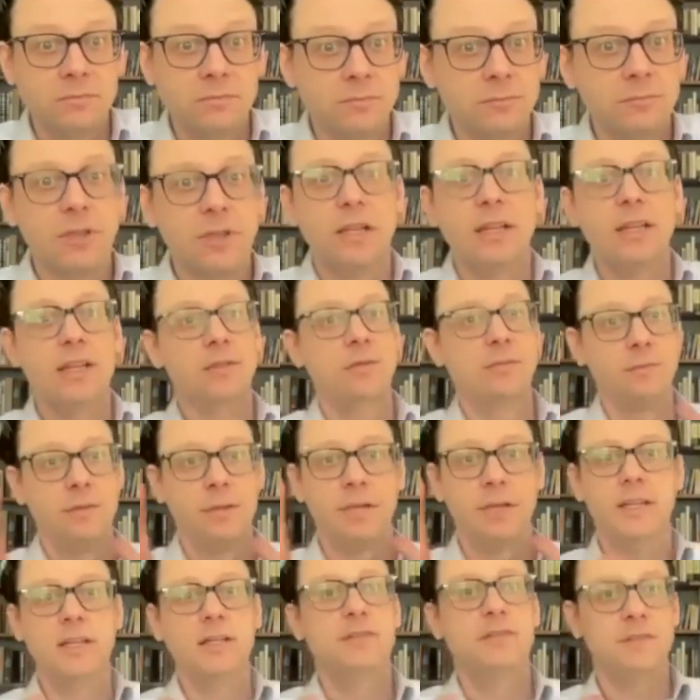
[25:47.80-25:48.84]
Really,
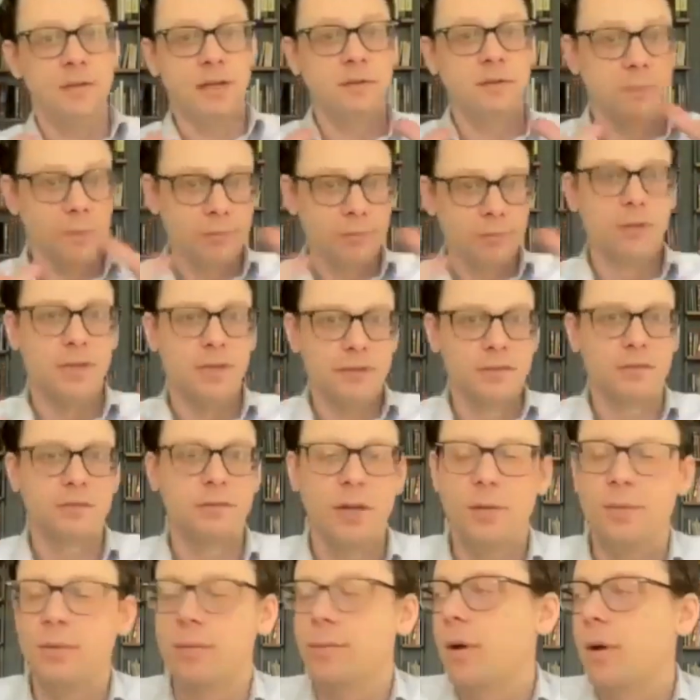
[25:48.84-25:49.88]
really striking, right?
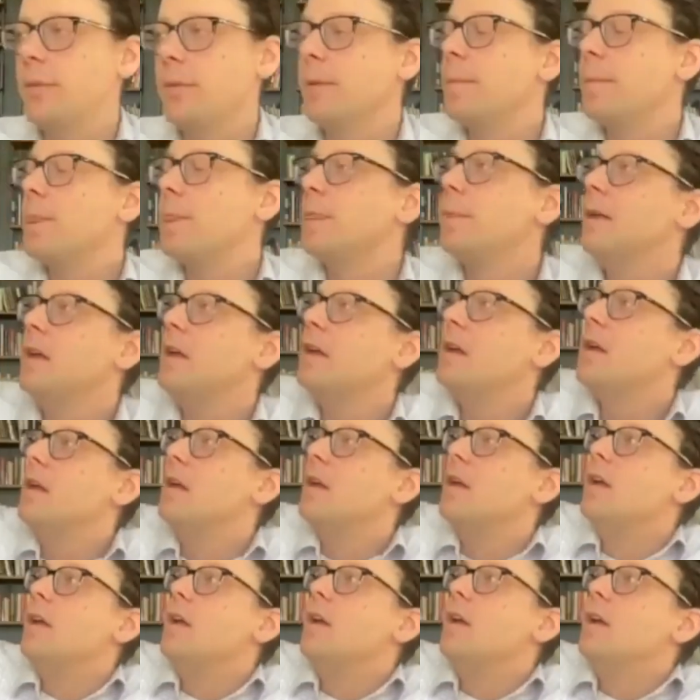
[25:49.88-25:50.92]
Incredible moment.
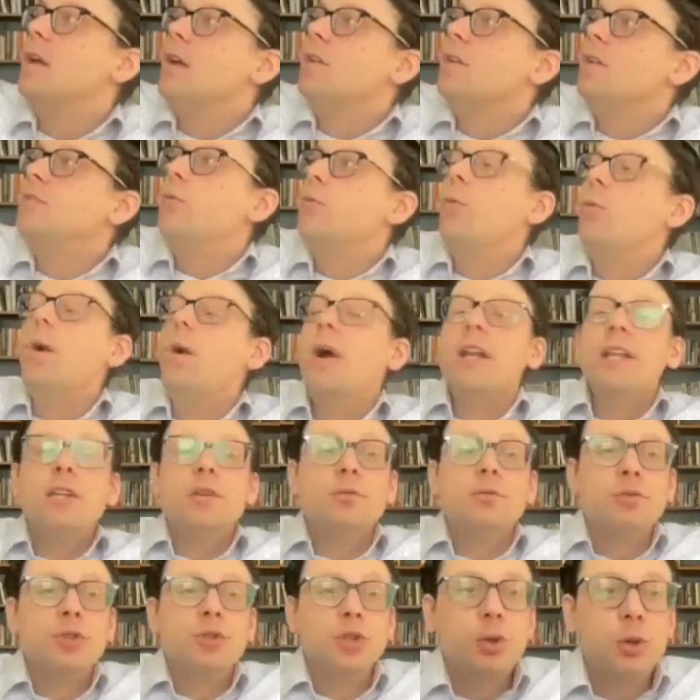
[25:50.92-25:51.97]
So what do
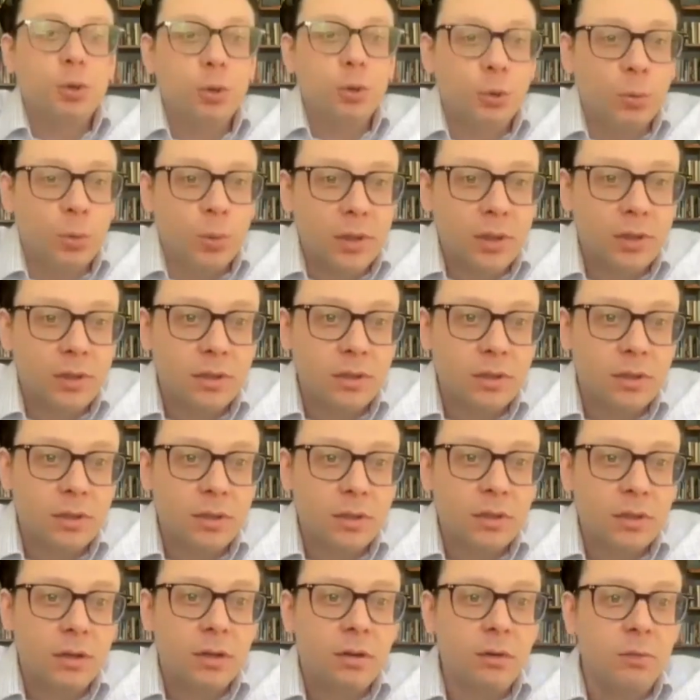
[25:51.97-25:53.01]
you do
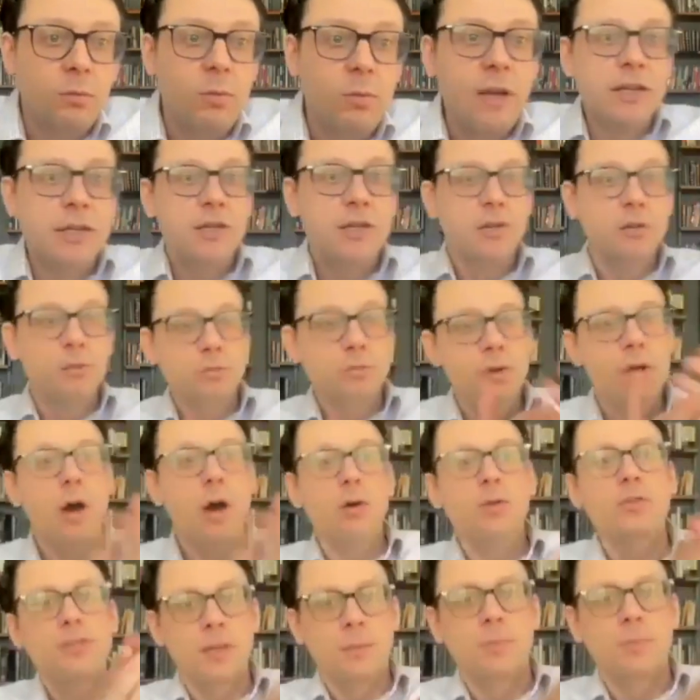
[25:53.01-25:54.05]
when you
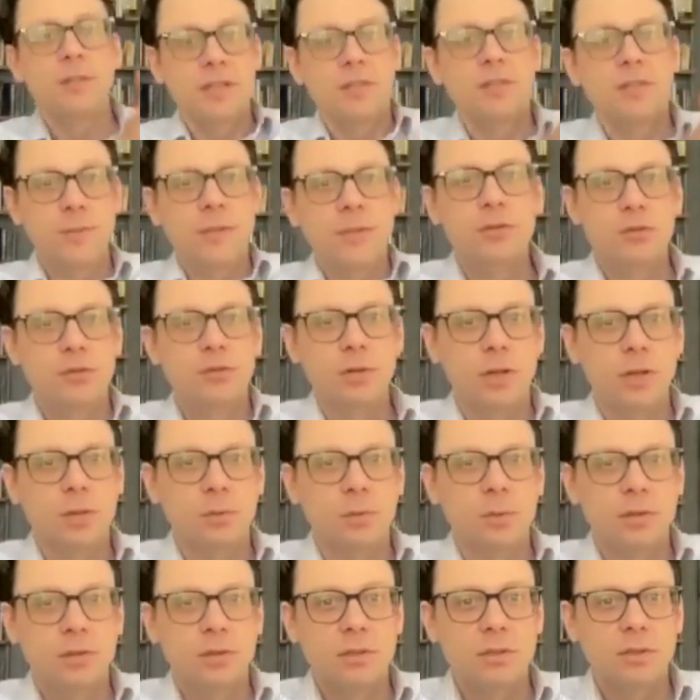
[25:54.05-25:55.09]
know something to be true,
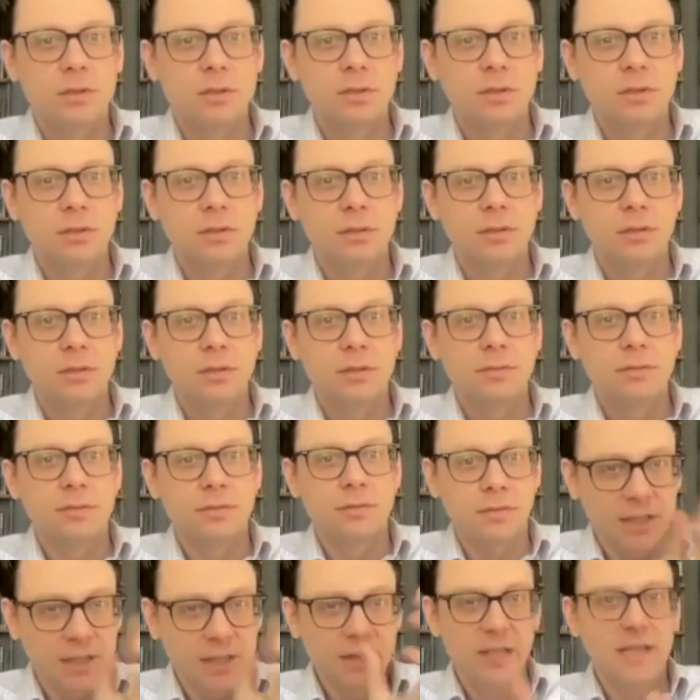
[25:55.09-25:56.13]

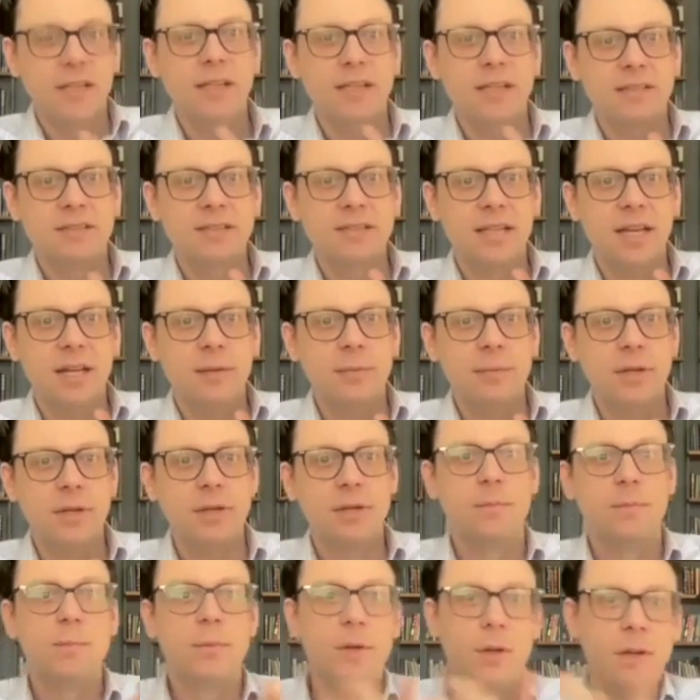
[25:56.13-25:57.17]
like Lincoln's statement,
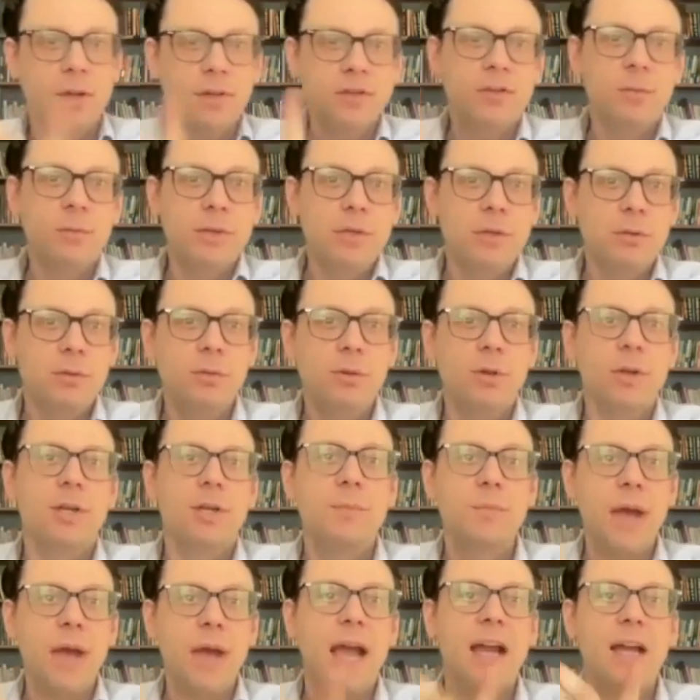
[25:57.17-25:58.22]
but also when you
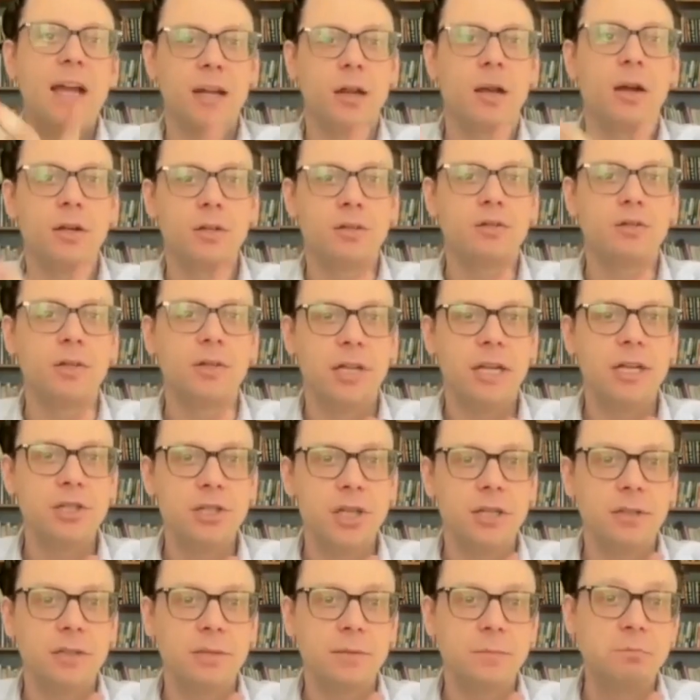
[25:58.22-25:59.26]
look back at our
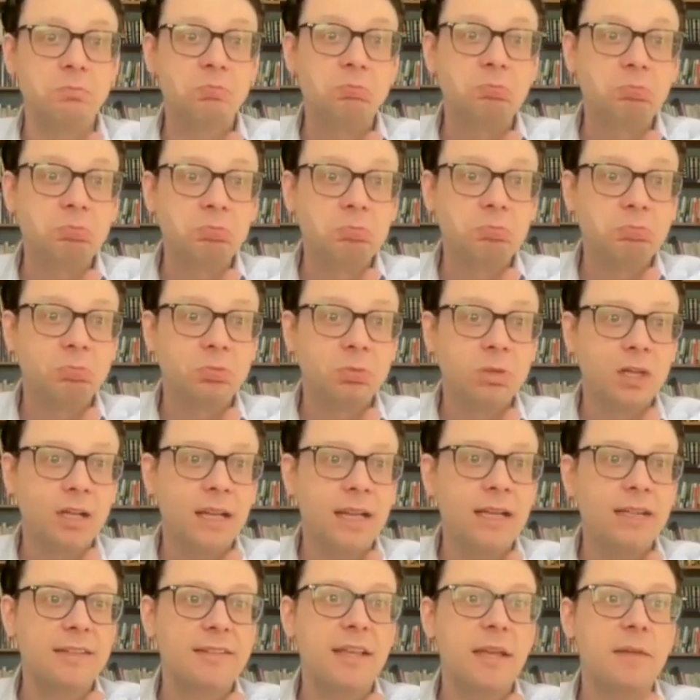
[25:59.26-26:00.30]
tradition,
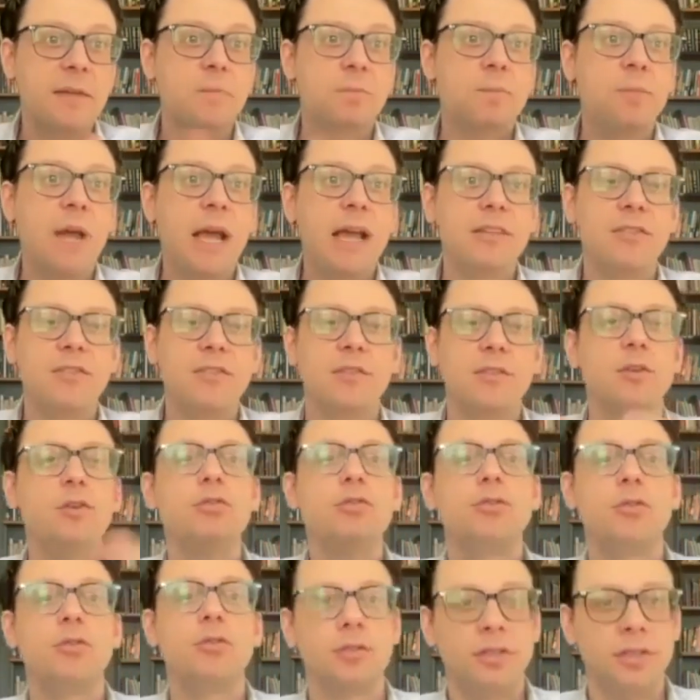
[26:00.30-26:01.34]
it's at best
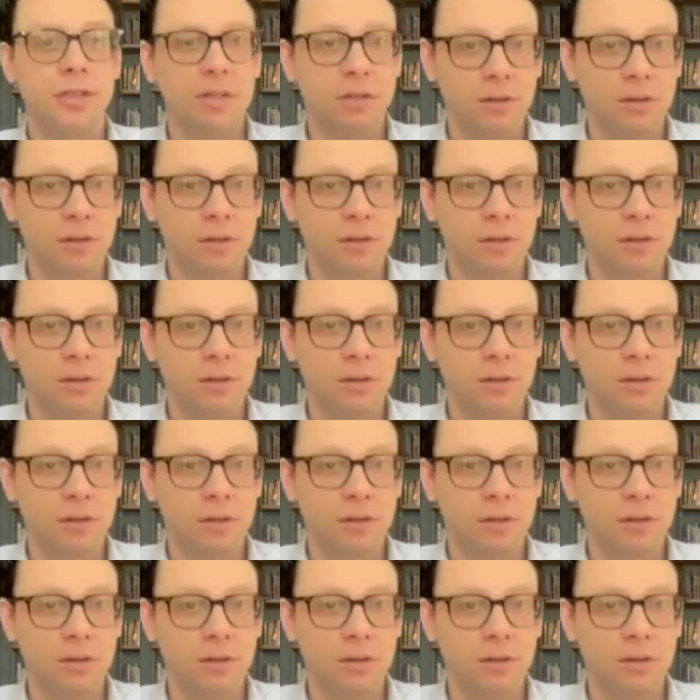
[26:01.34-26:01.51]
neutral to